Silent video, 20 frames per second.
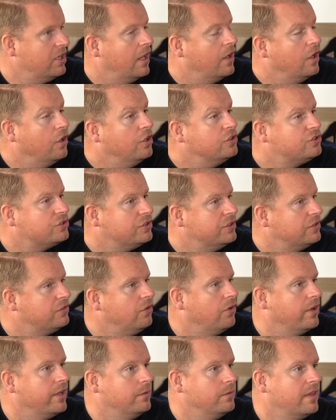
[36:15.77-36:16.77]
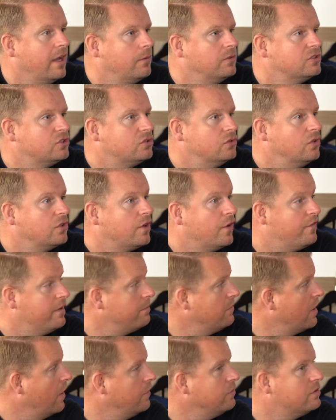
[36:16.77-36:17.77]
Like Hudson-Odoi, there was talk of
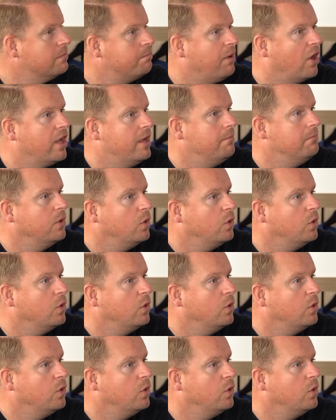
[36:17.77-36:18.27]
him going to Bayern Munich.